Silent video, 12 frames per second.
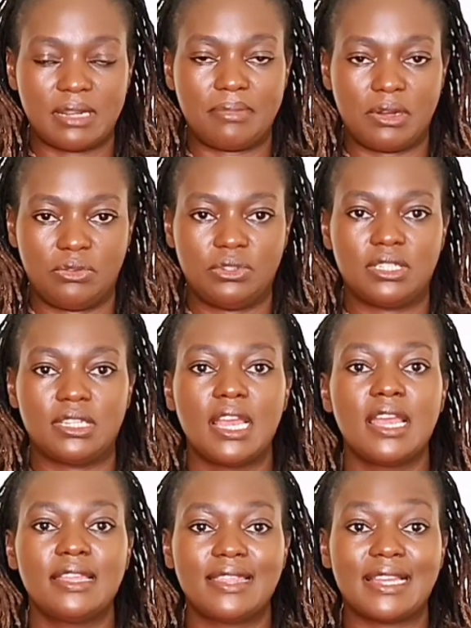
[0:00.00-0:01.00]
about.
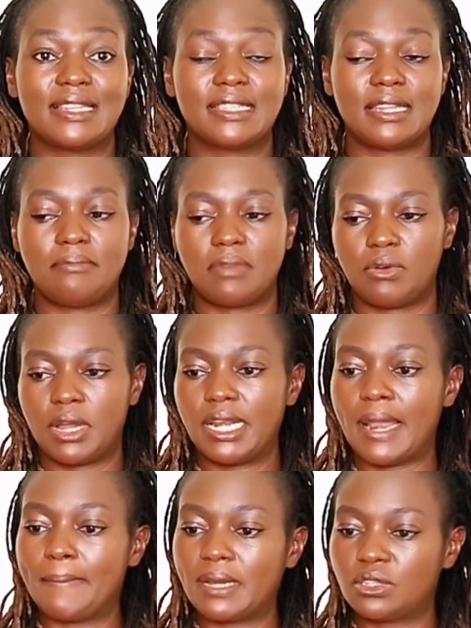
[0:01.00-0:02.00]
That is number one.
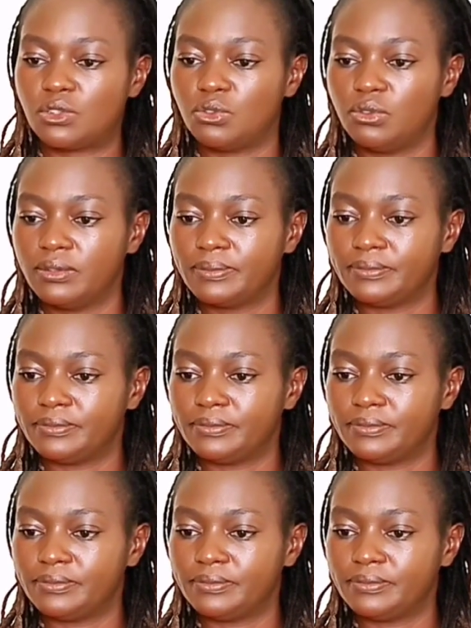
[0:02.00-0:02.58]
Number two,